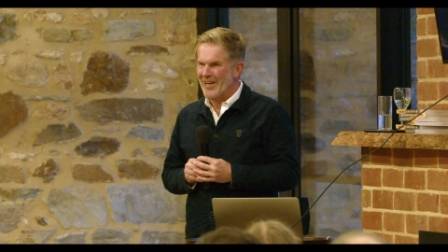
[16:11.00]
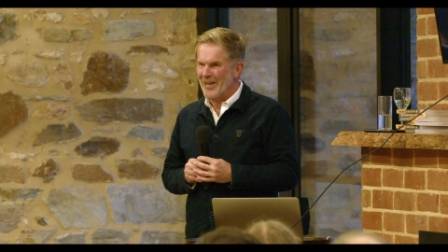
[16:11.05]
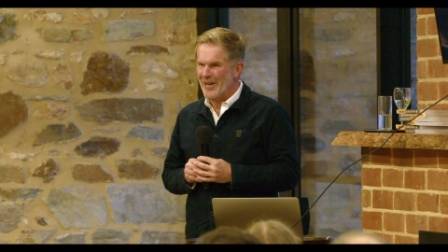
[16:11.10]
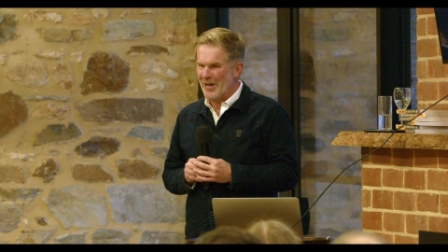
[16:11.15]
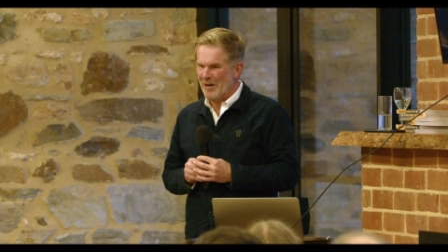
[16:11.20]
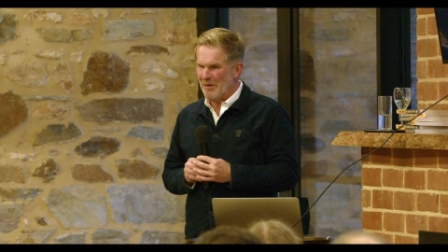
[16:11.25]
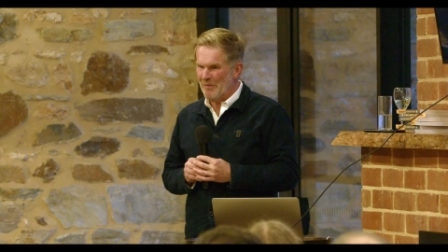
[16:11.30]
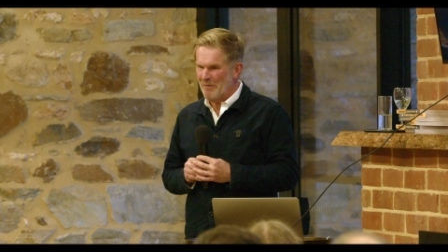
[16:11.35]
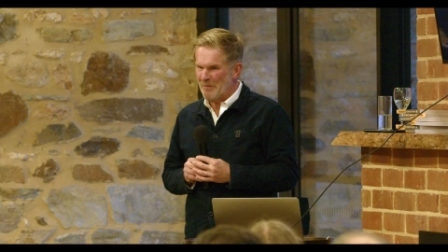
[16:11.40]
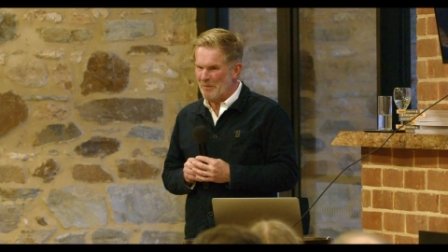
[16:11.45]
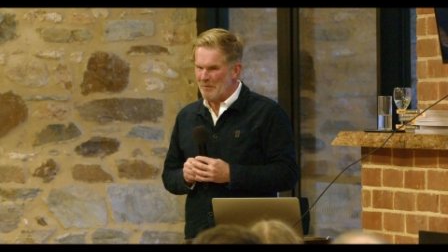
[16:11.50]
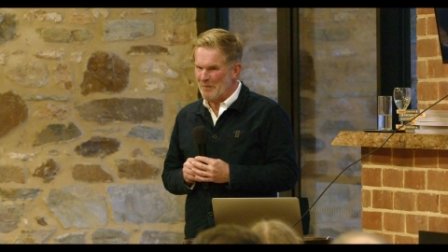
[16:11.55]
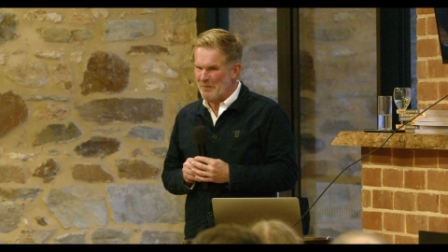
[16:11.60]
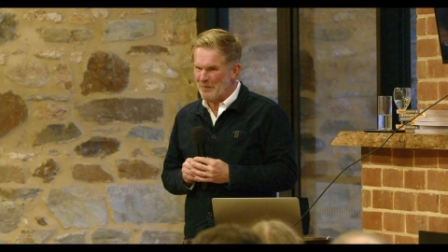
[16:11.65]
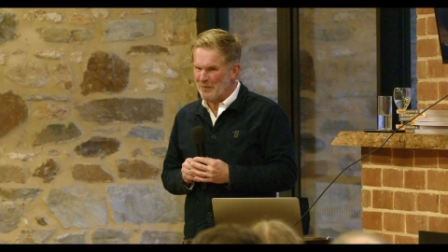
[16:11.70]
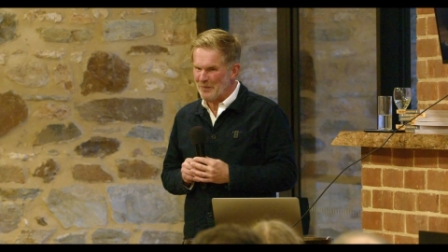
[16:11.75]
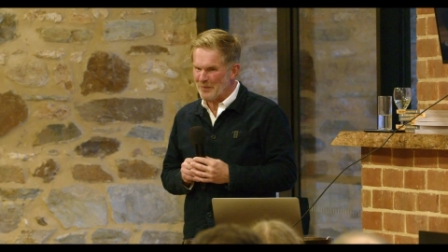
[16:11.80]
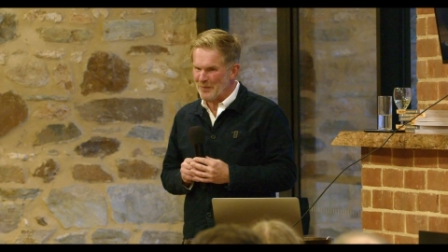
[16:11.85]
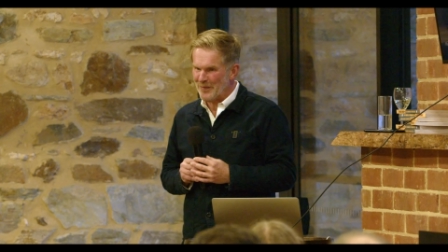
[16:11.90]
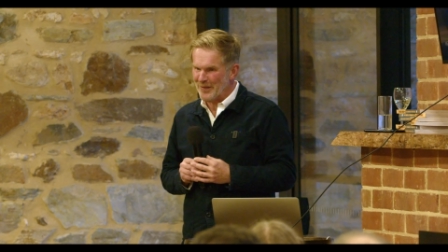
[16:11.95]
Um,
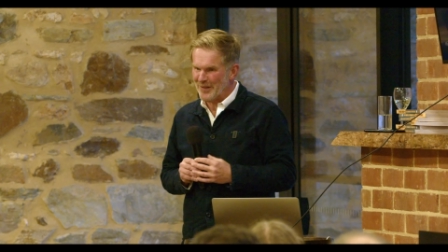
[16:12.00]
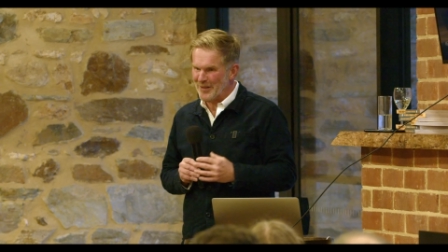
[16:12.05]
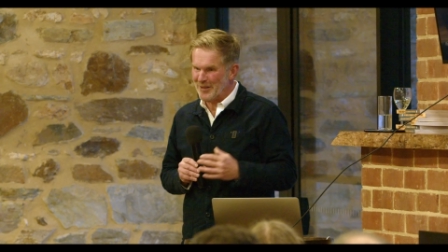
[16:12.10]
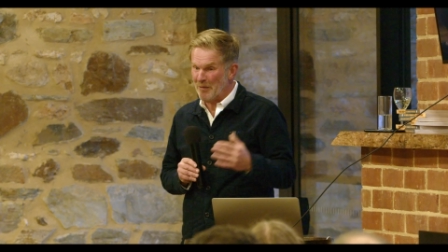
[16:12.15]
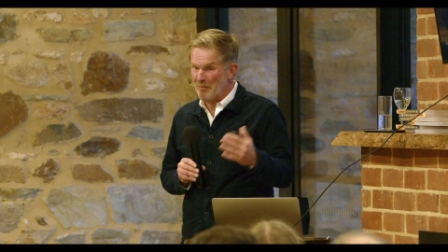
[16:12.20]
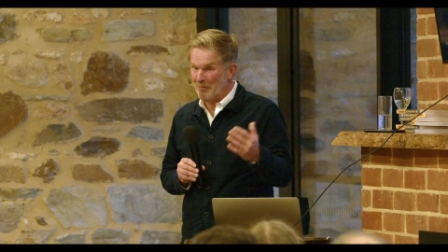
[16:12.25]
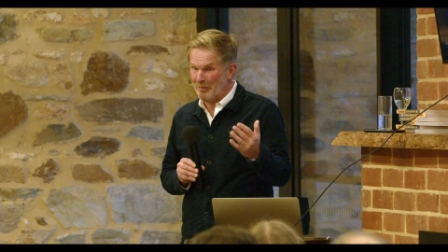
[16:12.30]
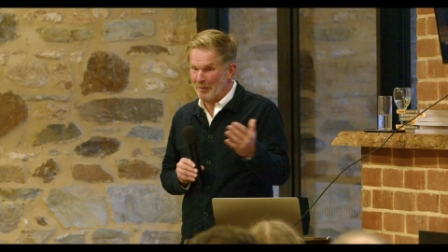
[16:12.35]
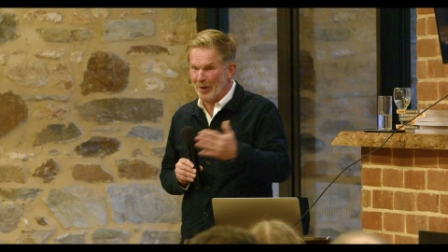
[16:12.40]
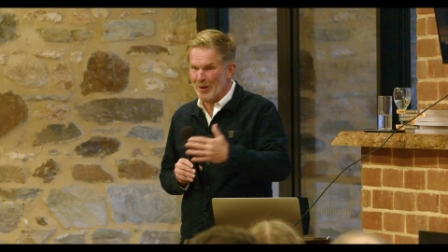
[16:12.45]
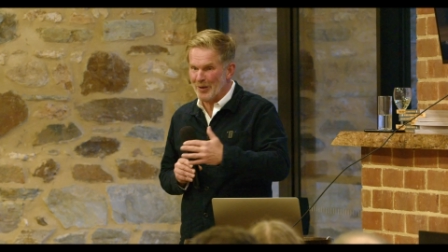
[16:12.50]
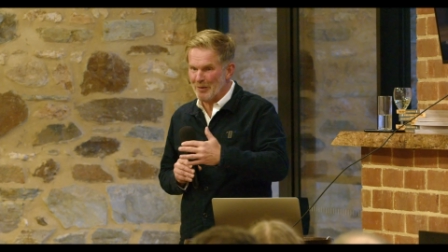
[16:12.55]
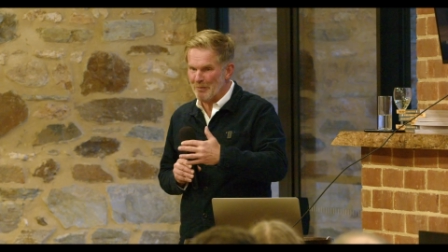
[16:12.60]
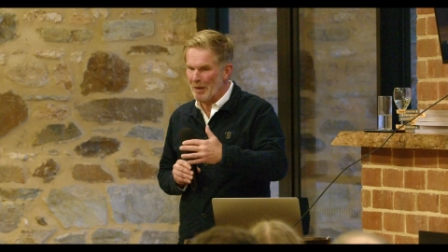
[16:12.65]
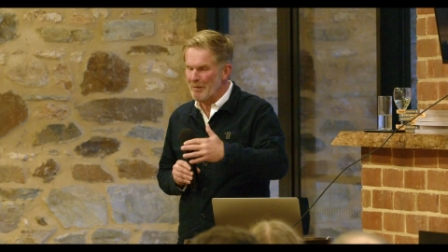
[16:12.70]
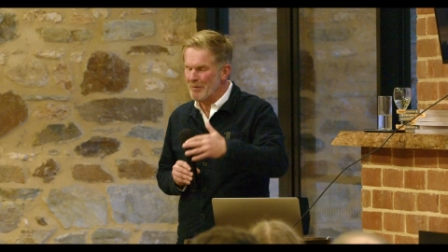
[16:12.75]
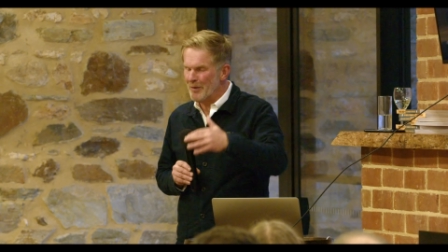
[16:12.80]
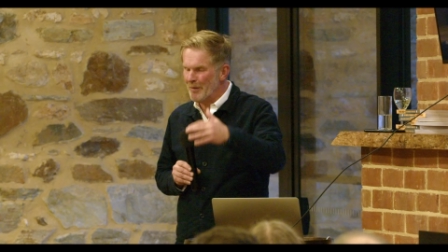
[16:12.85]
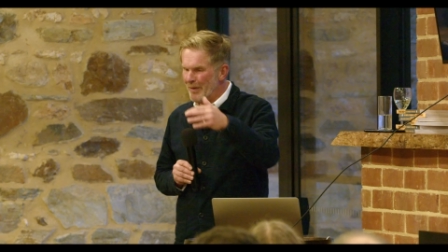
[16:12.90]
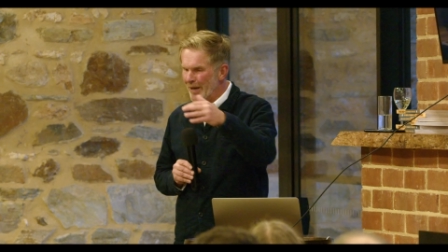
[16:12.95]
because it blocked
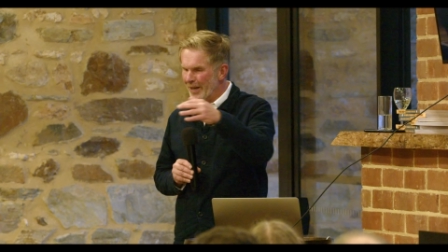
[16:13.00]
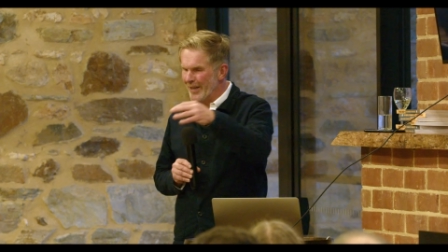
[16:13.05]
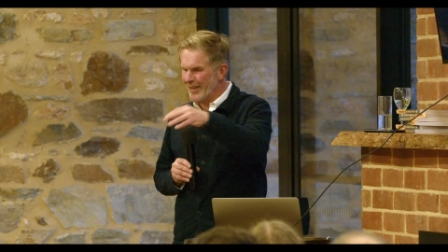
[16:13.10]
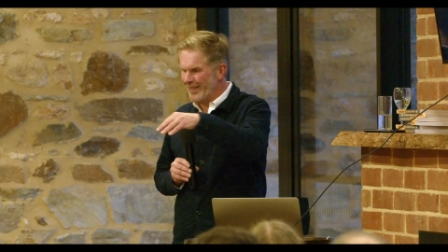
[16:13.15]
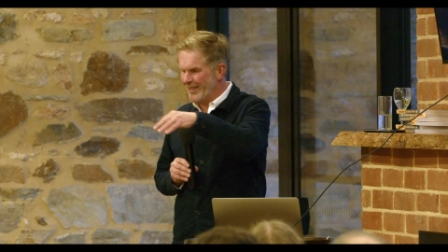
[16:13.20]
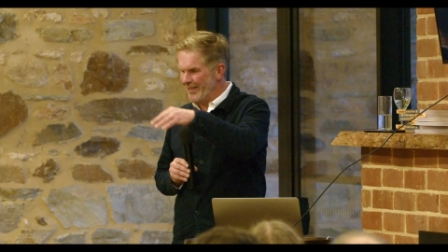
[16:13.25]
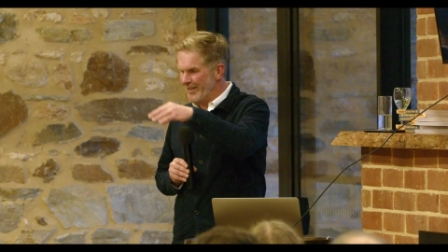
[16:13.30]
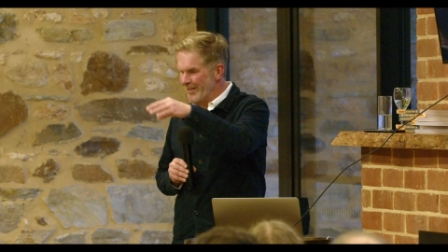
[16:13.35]
people were parking